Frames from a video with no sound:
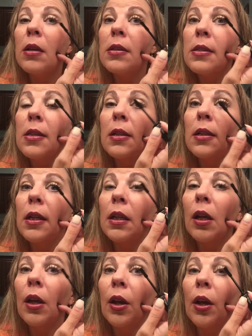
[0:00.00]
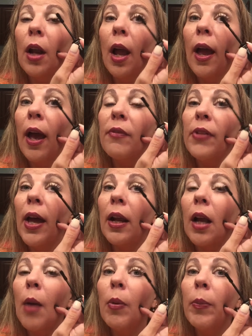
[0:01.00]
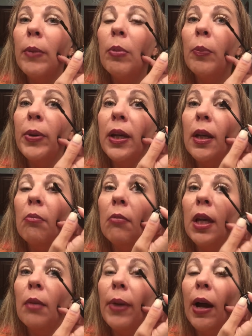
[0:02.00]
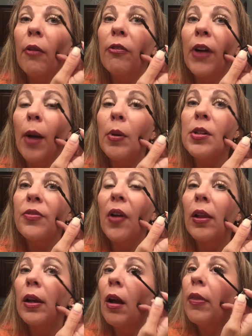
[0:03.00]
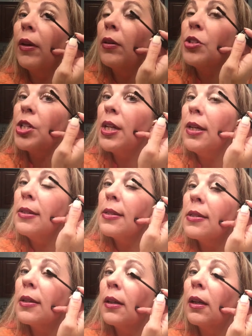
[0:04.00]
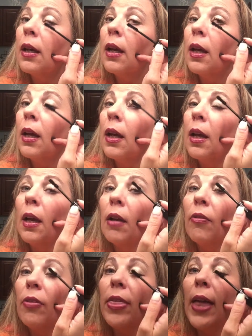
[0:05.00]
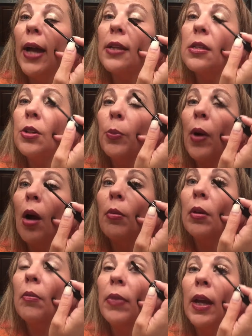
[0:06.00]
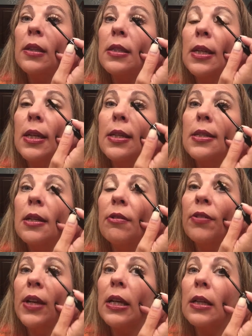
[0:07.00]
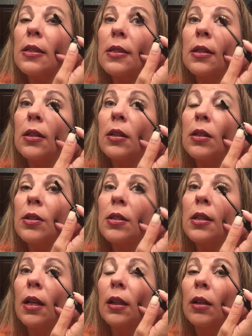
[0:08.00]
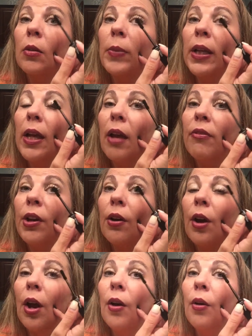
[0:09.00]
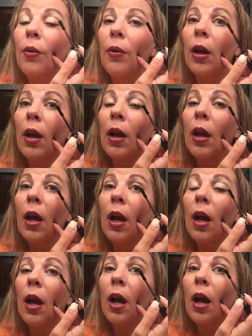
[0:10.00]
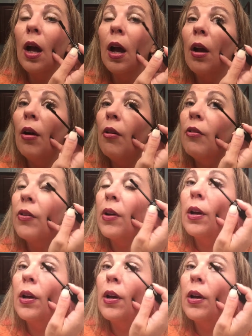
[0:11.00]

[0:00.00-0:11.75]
Seal it in good. I have had a couple people PM me about fibers falling on their cheeks. If that's your problem, that's easy to fix. Just a little bit heavier coat of